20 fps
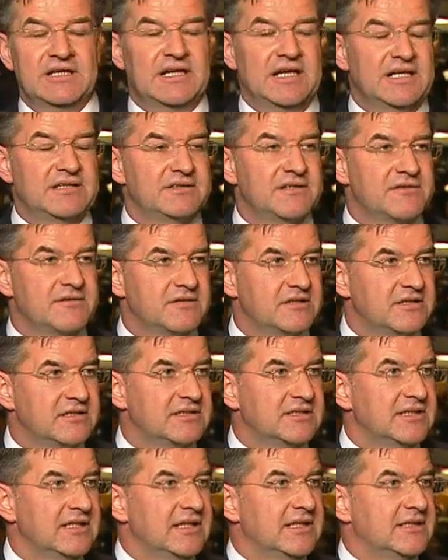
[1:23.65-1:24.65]
And the
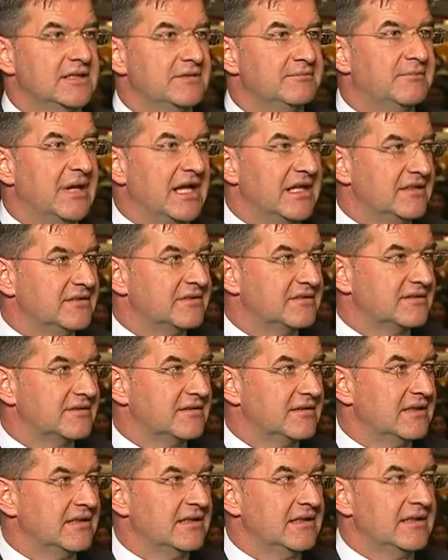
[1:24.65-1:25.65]
third, balance.
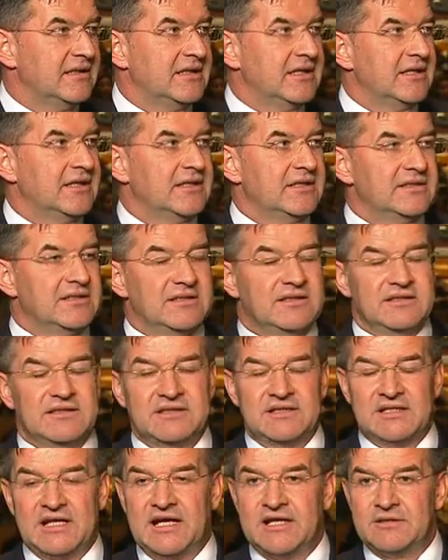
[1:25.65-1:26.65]

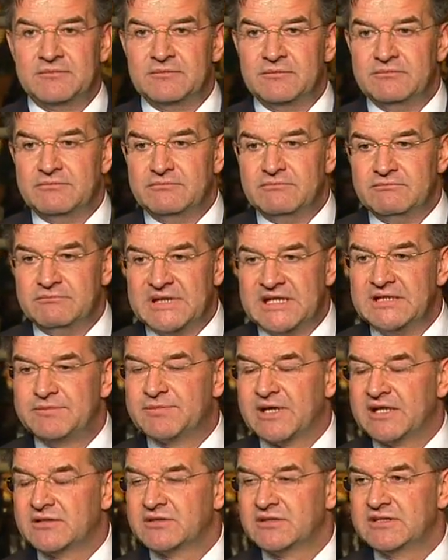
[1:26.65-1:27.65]
There are many
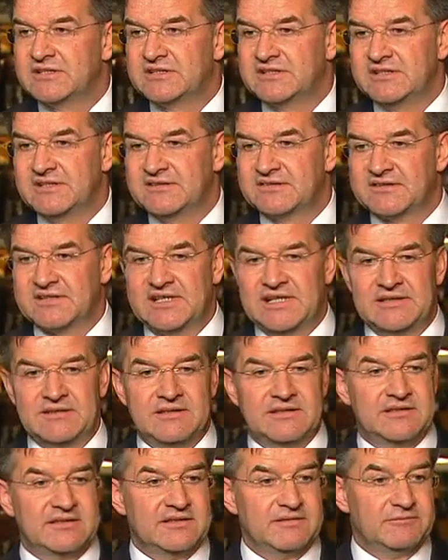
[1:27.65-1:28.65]
priorities
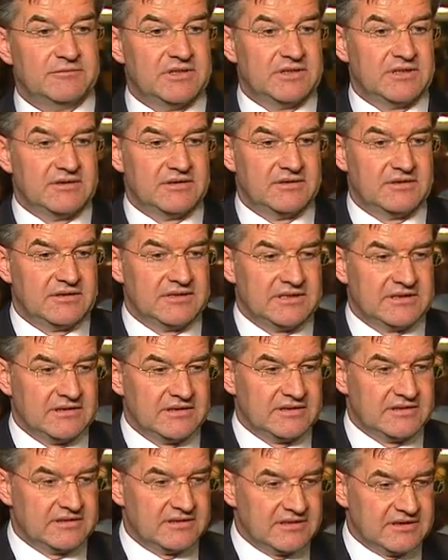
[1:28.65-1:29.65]
and
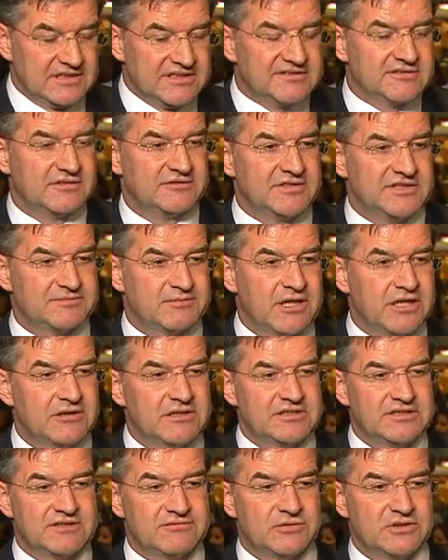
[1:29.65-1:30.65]
the, the list of these
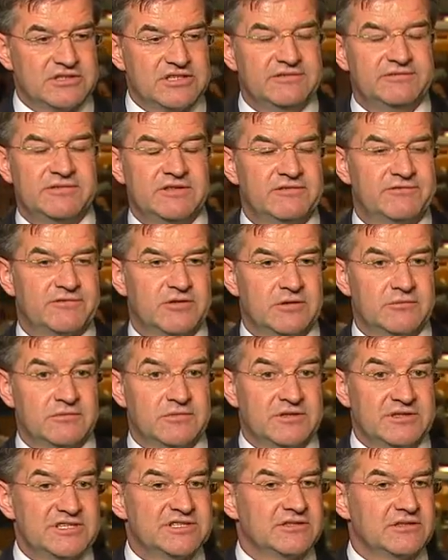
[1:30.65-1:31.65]
priorities would differ from
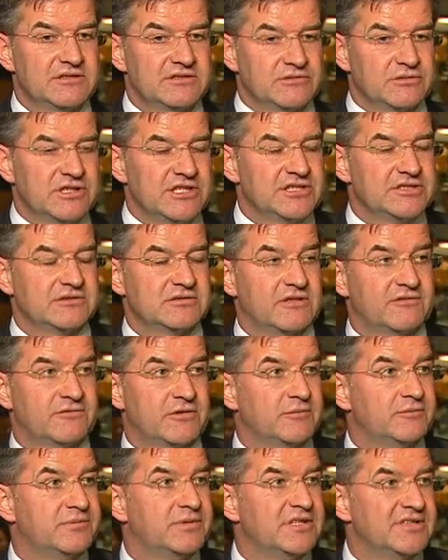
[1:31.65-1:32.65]
region to region or
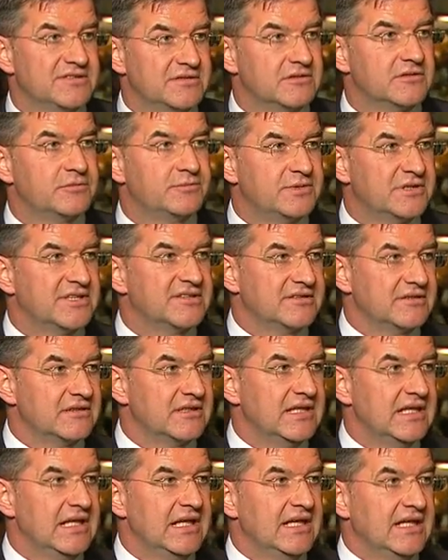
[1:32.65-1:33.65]
from person to person,
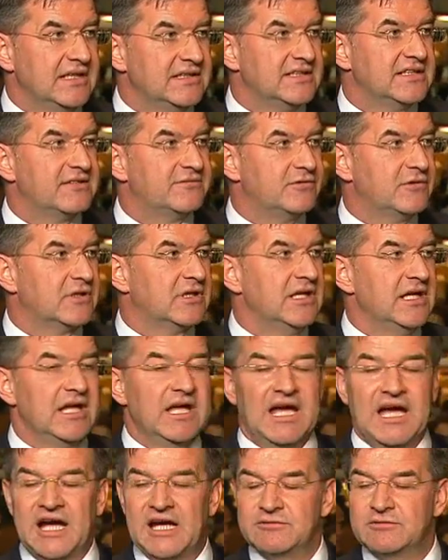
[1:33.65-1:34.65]
and therefore
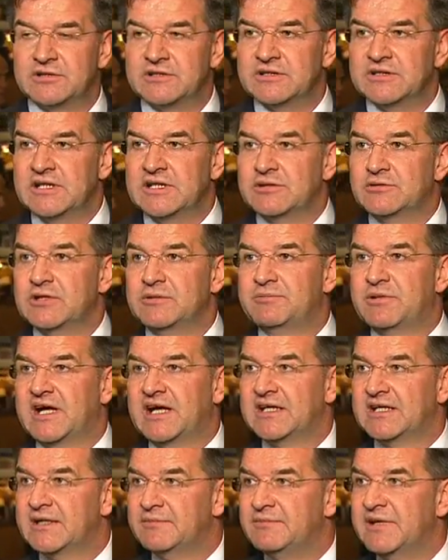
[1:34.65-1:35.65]
I want to
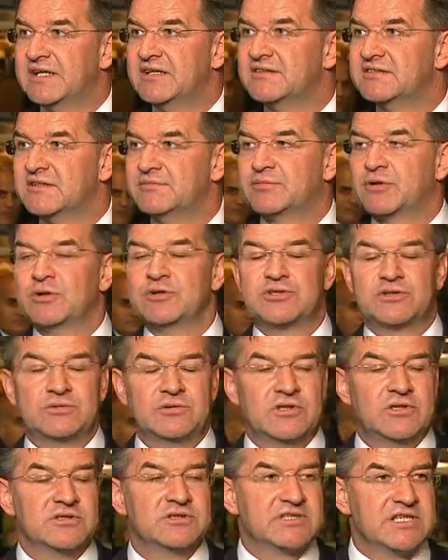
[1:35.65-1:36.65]
apply a balanced approach to
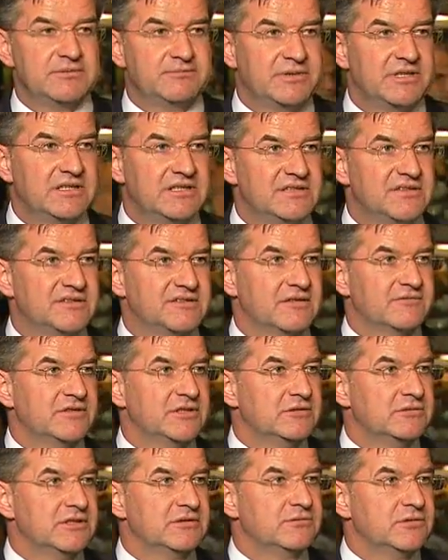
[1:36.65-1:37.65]
all three pillars of the
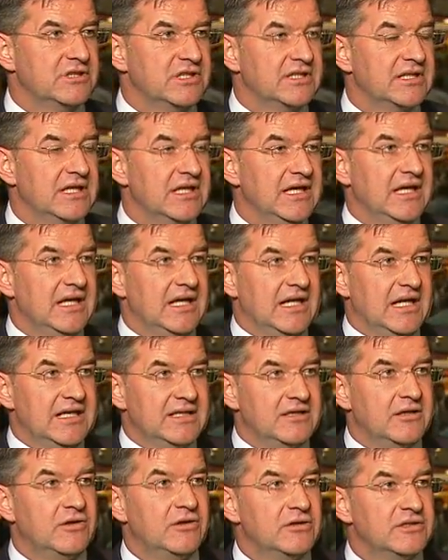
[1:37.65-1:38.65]
UN work
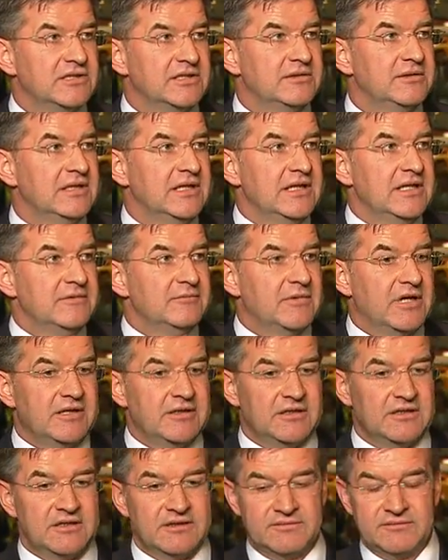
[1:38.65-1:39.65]
and all the,
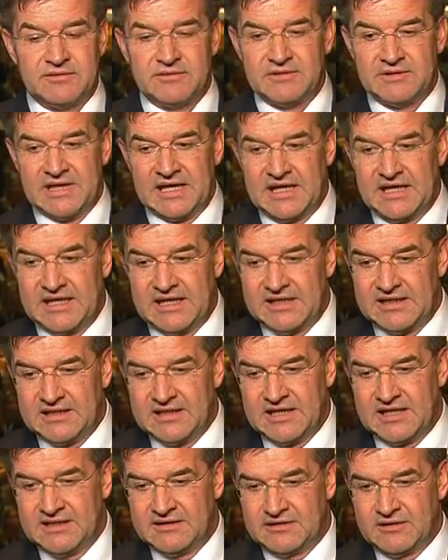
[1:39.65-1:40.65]
uh,
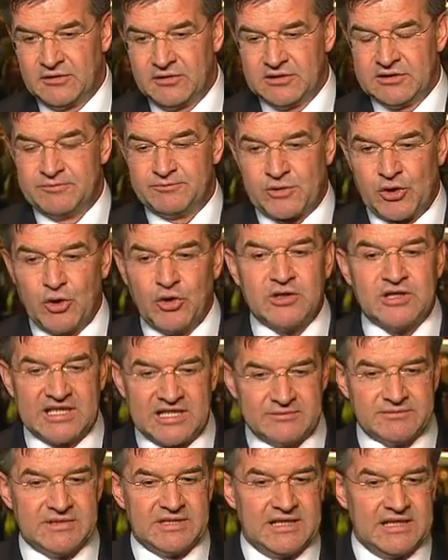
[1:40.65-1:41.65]
all the
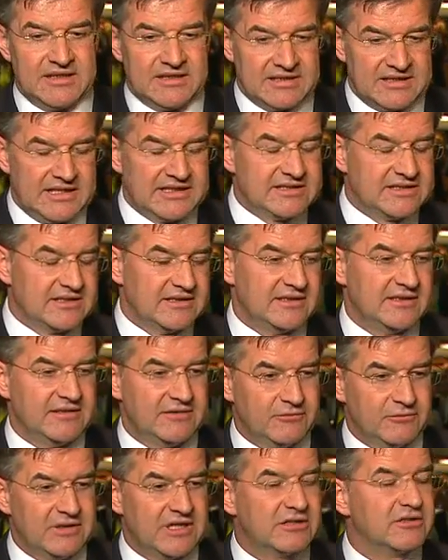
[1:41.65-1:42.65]
program that uh,
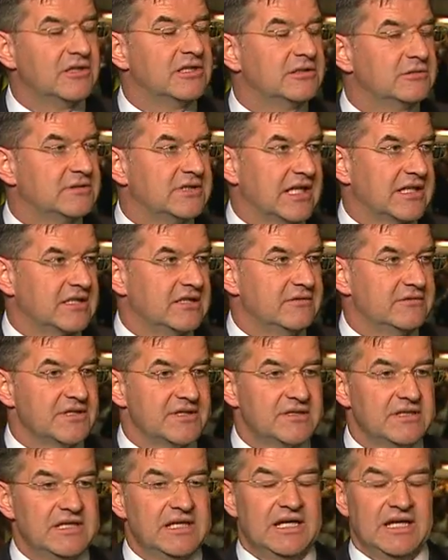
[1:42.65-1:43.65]
we are going to tackle
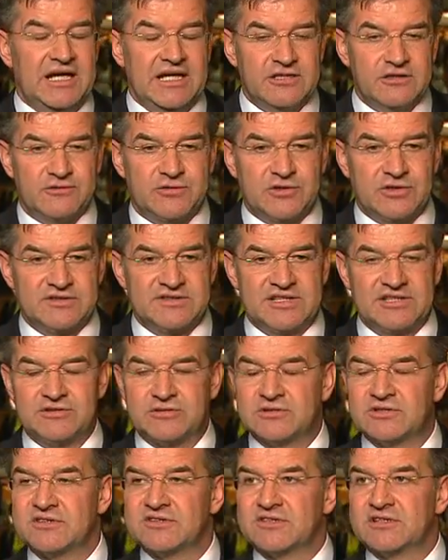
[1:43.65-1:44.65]
with. And of course I
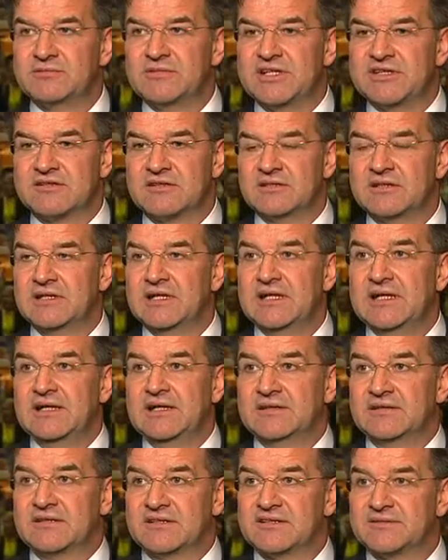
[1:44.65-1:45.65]
should also mention
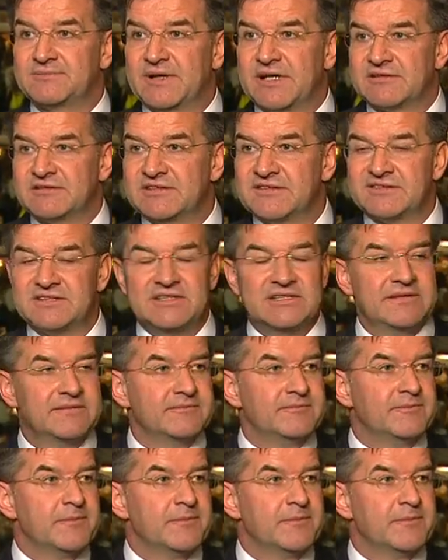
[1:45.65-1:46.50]
transparency.